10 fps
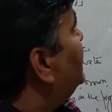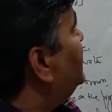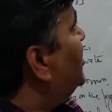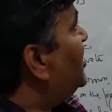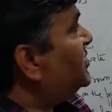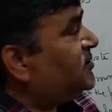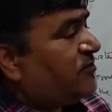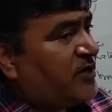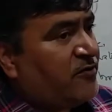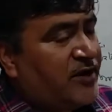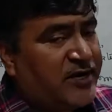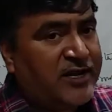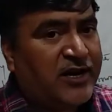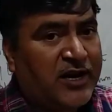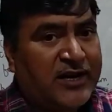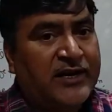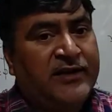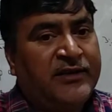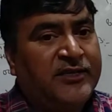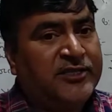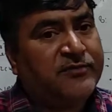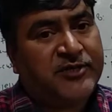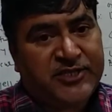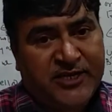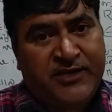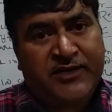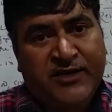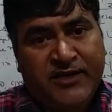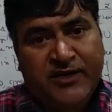the osmoregulatory organ is present